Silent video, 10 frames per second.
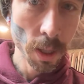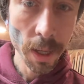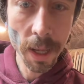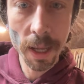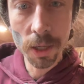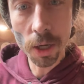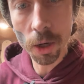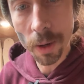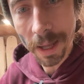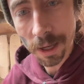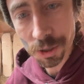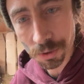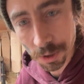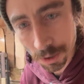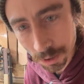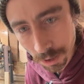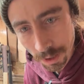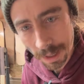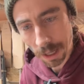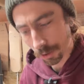Hey, yo, actually,
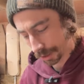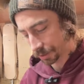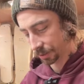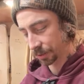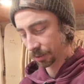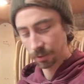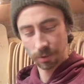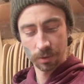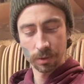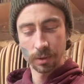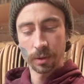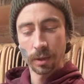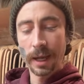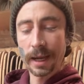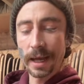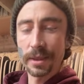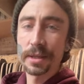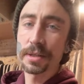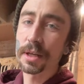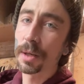Alex,
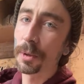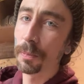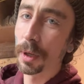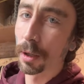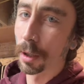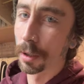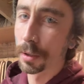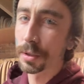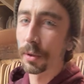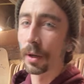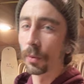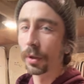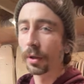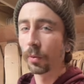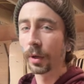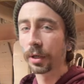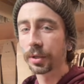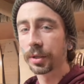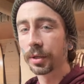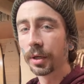this is going to be mirrored, so I really
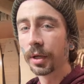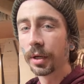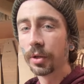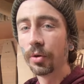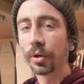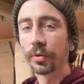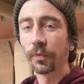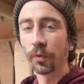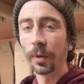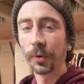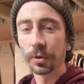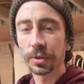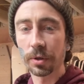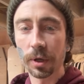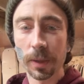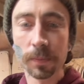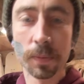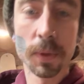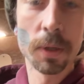wish you could flip your screen.